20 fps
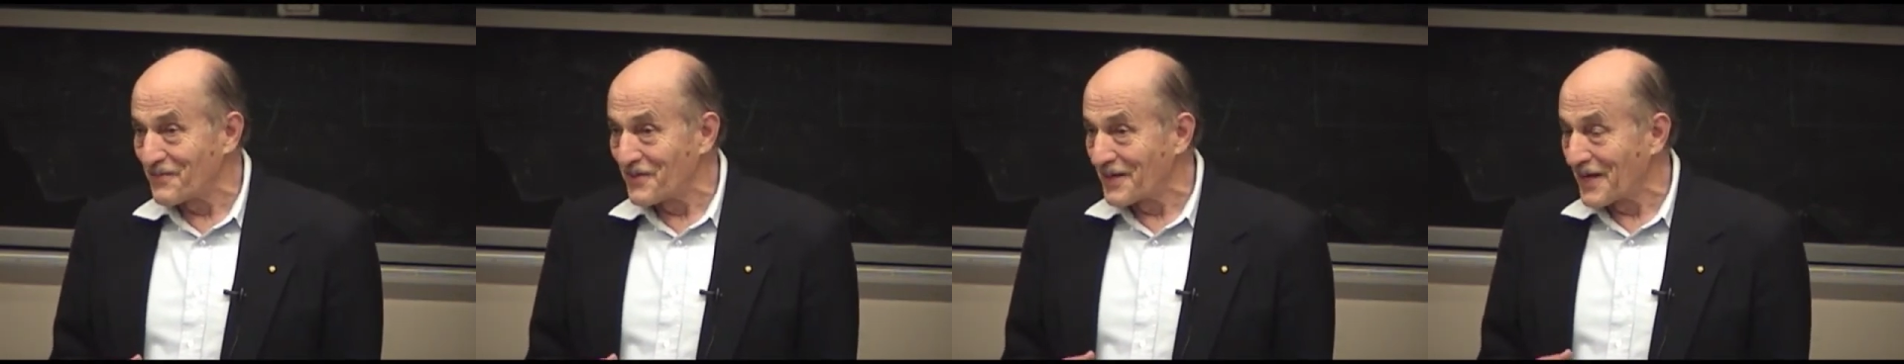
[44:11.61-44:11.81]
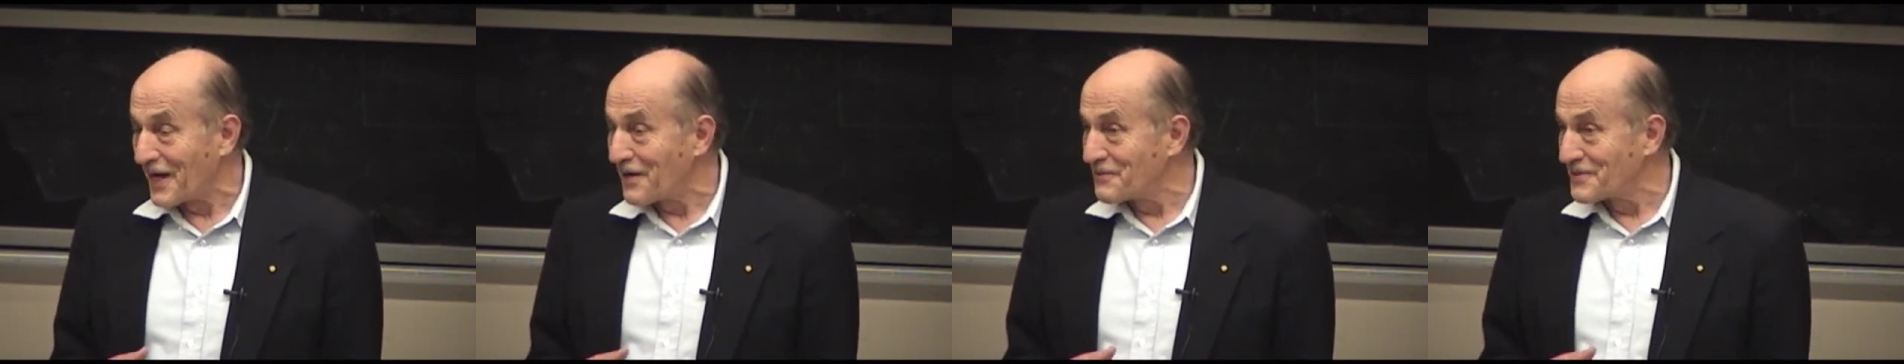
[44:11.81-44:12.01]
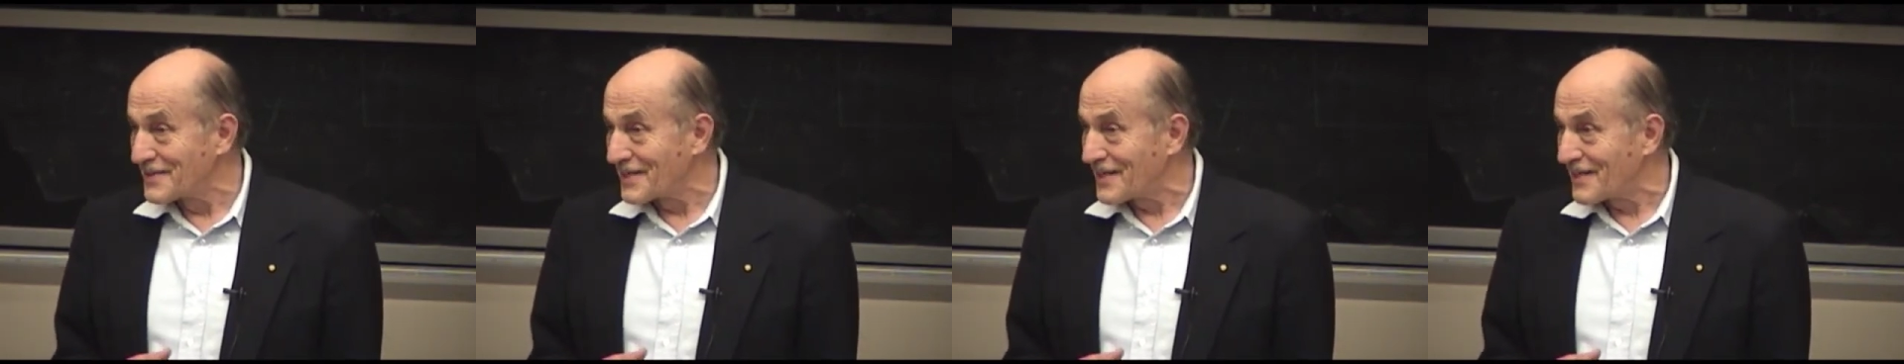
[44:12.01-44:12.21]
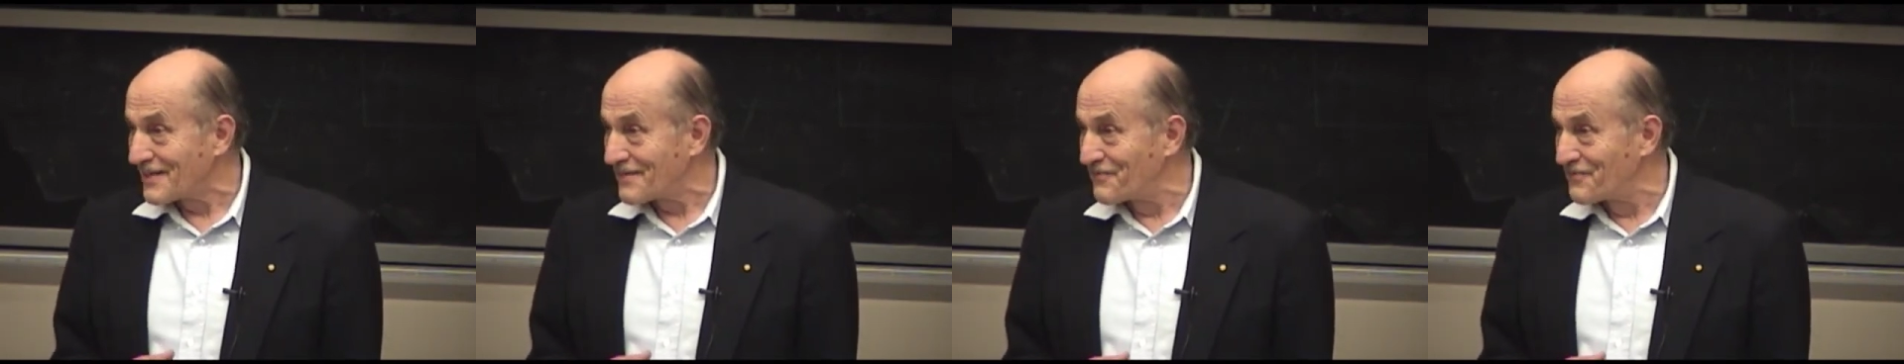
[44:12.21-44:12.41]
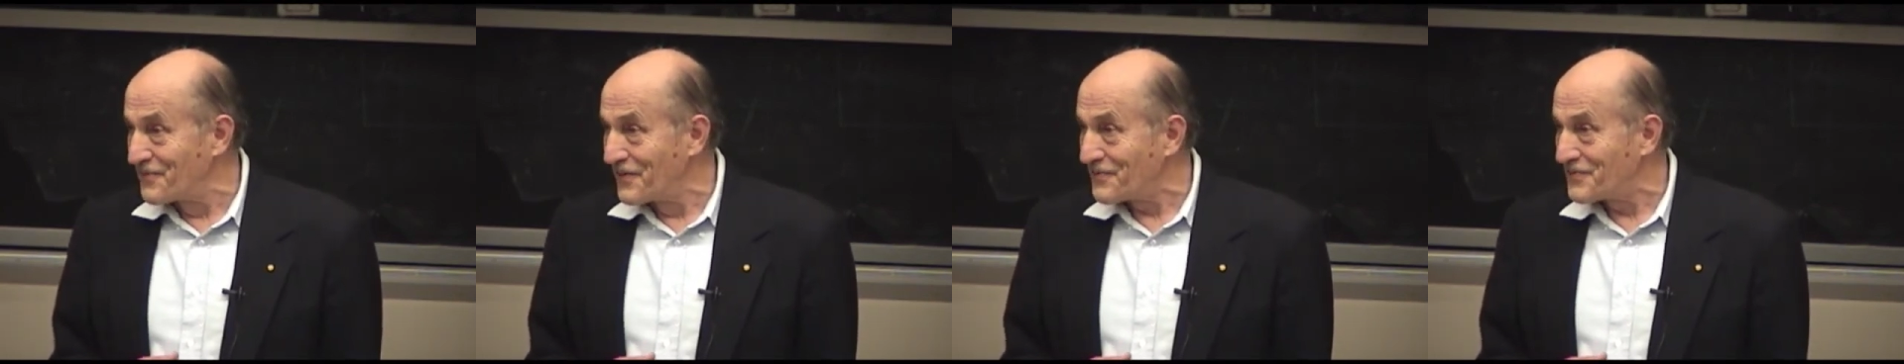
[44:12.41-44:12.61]
when I was a
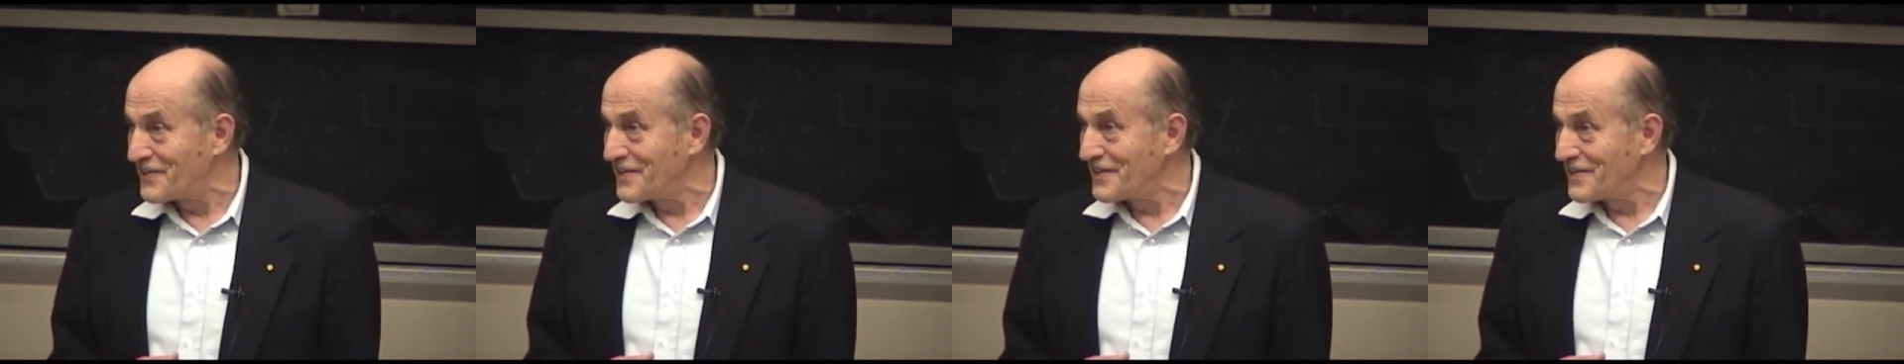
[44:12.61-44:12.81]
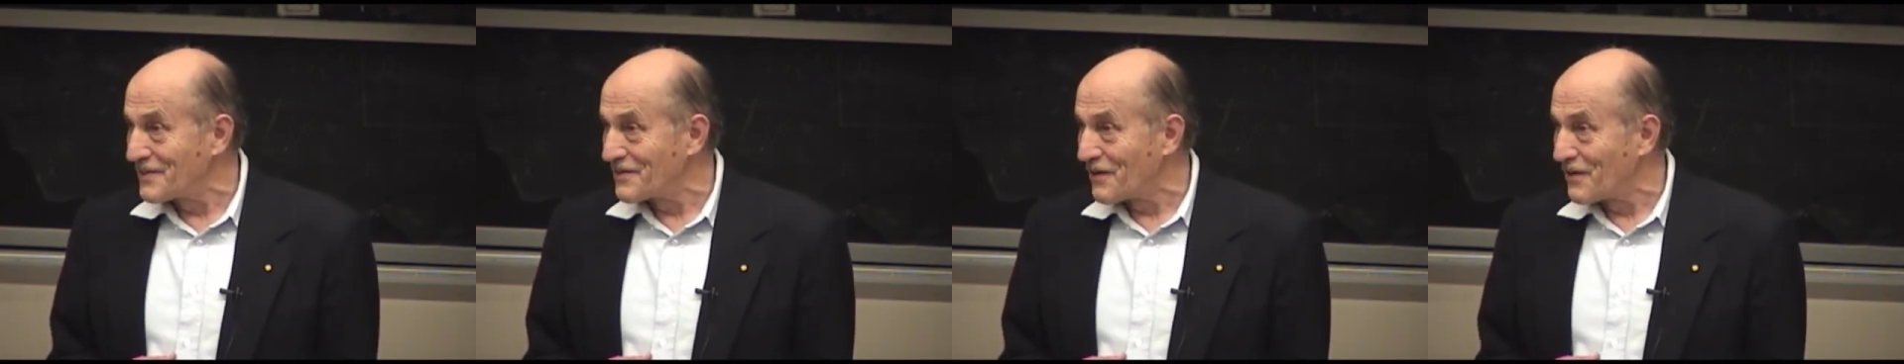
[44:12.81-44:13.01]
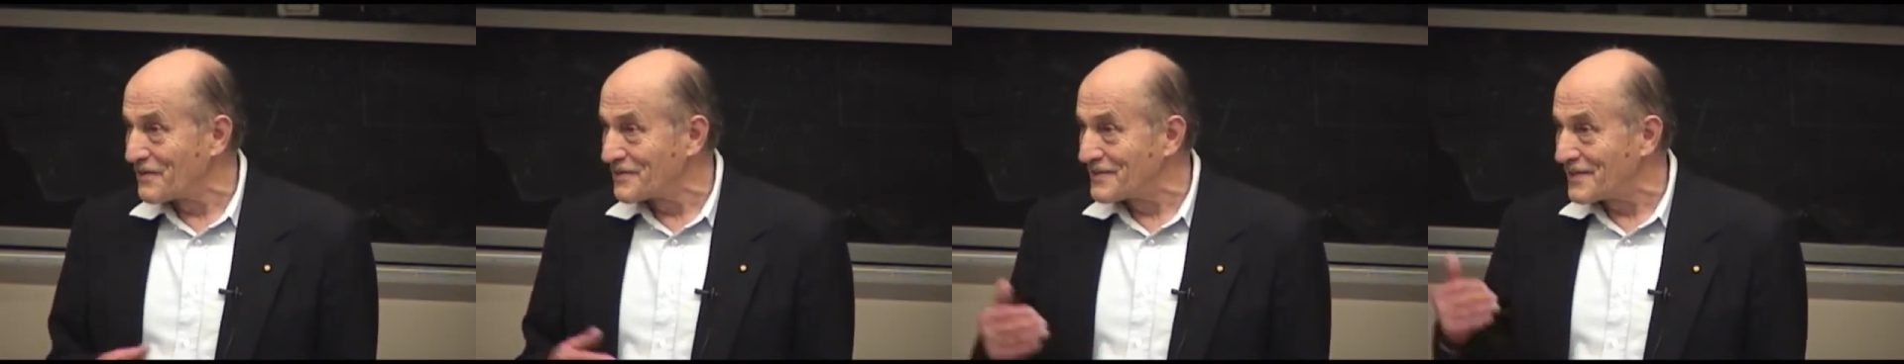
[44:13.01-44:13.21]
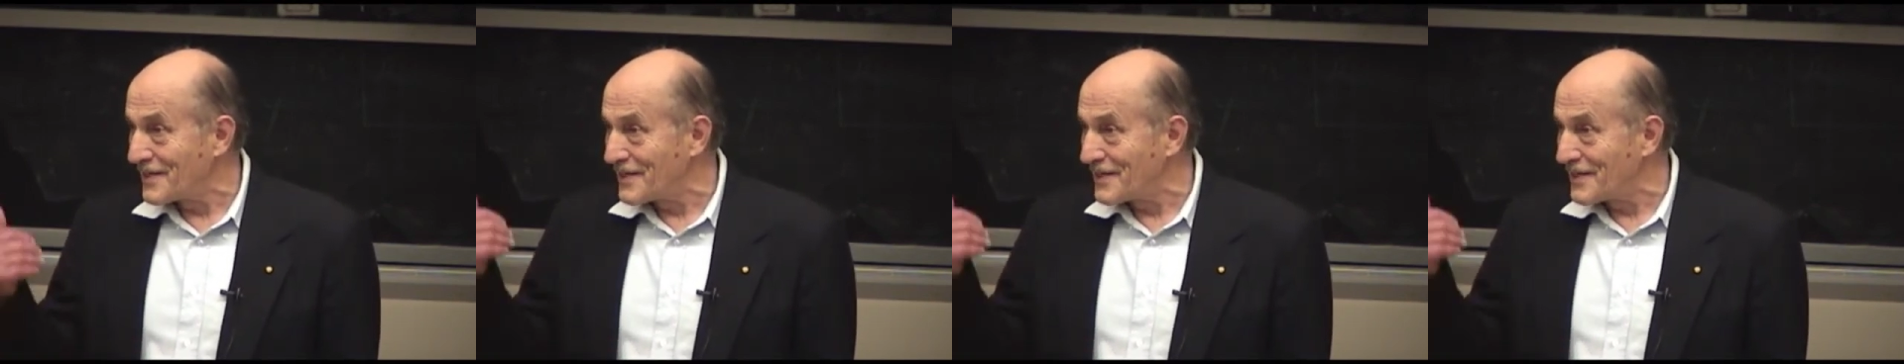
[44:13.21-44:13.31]
15-year-old